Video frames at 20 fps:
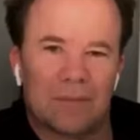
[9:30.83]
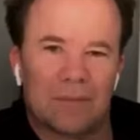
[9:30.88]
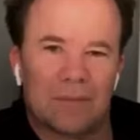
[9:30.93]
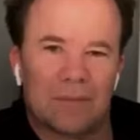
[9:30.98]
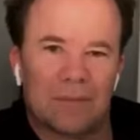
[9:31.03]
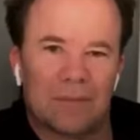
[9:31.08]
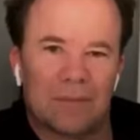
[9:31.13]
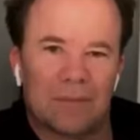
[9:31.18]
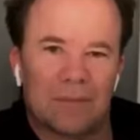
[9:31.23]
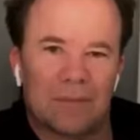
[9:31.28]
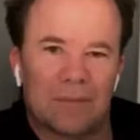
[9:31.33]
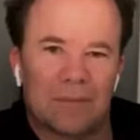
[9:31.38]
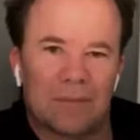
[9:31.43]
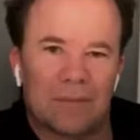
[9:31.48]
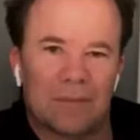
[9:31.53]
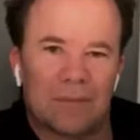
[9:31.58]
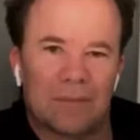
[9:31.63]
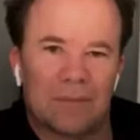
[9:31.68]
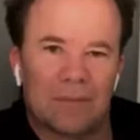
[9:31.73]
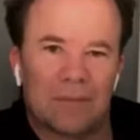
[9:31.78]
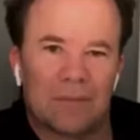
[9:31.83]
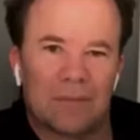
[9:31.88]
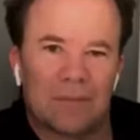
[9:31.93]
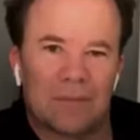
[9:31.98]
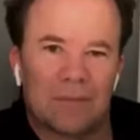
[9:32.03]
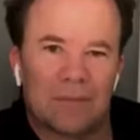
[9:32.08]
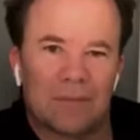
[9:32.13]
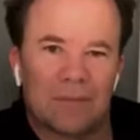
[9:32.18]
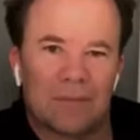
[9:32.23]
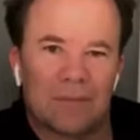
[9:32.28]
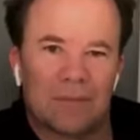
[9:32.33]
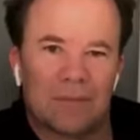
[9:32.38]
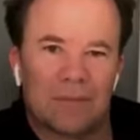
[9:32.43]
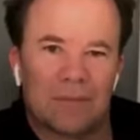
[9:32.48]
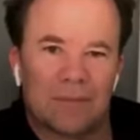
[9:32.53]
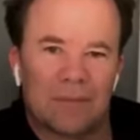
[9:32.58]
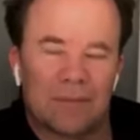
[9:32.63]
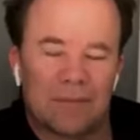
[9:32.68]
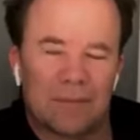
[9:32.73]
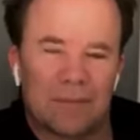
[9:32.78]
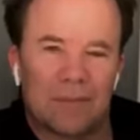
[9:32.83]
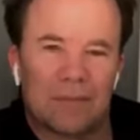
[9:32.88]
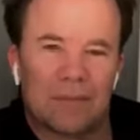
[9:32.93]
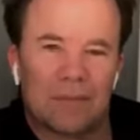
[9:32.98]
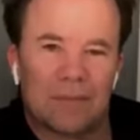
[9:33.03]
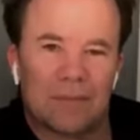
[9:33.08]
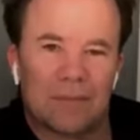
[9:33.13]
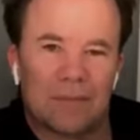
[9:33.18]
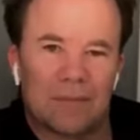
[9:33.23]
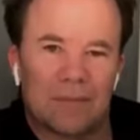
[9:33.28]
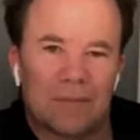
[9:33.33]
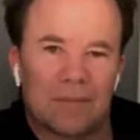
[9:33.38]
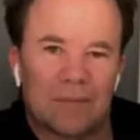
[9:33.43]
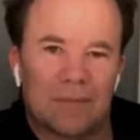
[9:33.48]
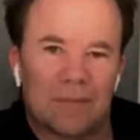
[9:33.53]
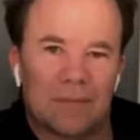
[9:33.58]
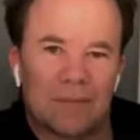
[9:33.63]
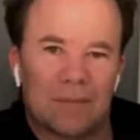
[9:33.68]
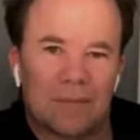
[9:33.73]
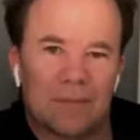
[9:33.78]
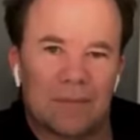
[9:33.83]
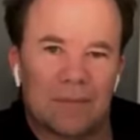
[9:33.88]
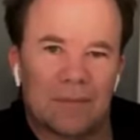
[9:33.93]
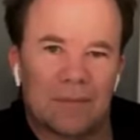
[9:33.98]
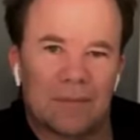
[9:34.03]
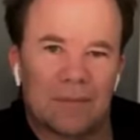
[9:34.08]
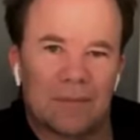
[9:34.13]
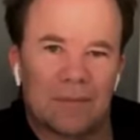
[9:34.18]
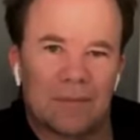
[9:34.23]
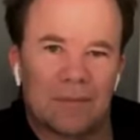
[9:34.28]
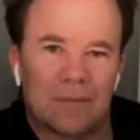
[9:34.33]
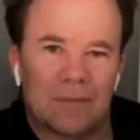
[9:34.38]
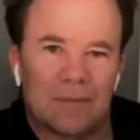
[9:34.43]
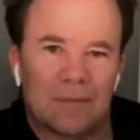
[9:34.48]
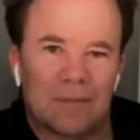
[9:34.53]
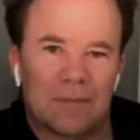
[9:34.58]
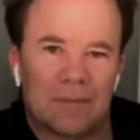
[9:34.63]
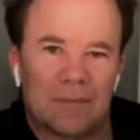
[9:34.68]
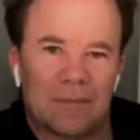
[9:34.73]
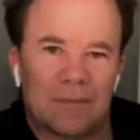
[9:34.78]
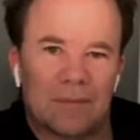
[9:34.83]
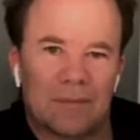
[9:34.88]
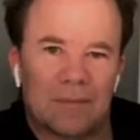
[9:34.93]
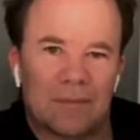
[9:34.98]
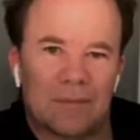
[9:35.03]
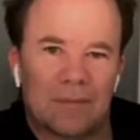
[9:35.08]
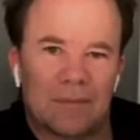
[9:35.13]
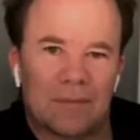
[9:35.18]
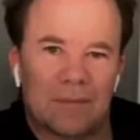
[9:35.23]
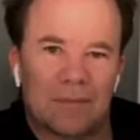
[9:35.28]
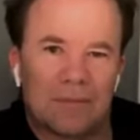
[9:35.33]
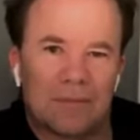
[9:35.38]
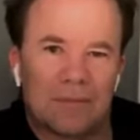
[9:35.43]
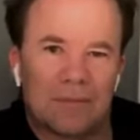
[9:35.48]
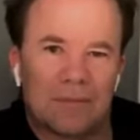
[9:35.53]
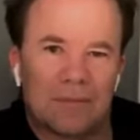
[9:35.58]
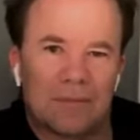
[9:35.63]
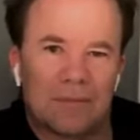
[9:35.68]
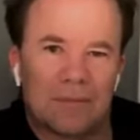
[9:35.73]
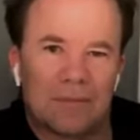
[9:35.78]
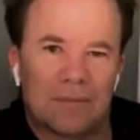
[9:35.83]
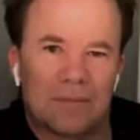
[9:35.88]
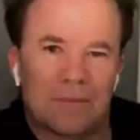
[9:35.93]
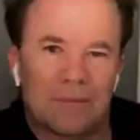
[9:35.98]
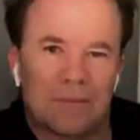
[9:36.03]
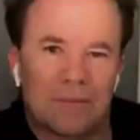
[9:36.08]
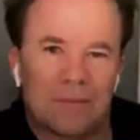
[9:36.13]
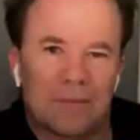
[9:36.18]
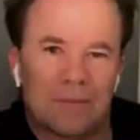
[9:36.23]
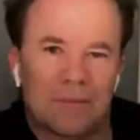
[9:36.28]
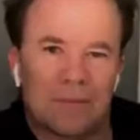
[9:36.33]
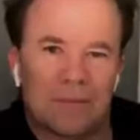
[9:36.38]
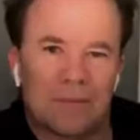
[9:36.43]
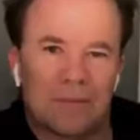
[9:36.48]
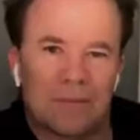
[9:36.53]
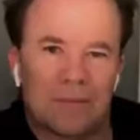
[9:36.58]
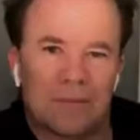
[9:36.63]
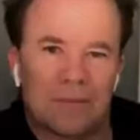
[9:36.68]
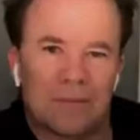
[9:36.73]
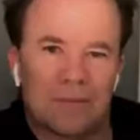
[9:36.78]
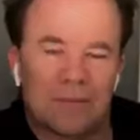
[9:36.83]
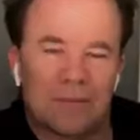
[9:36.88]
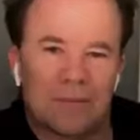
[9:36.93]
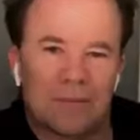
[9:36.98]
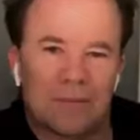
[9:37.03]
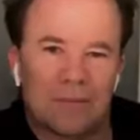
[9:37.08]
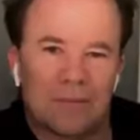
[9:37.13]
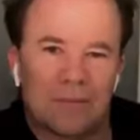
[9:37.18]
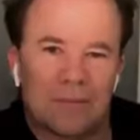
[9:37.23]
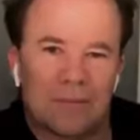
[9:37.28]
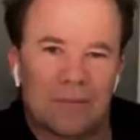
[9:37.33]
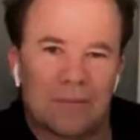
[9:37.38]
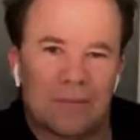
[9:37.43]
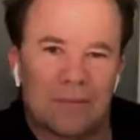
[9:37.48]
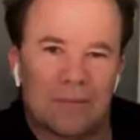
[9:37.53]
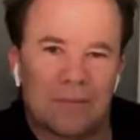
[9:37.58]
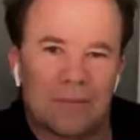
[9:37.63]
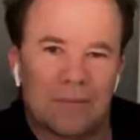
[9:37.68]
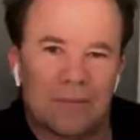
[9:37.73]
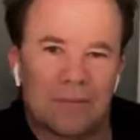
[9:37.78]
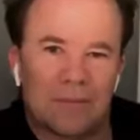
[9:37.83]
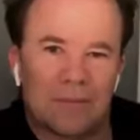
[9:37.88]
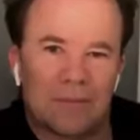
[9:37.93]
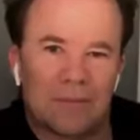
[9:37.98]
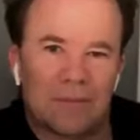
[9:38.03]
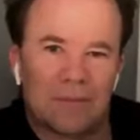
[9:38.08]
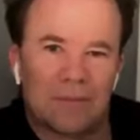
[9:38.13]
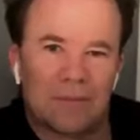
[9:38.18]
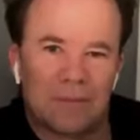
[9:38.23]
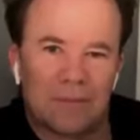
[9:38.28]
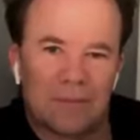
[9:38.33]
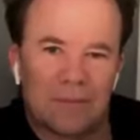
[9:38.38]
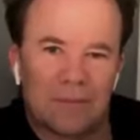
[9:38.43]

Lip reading: No words are spoken by the person on screen.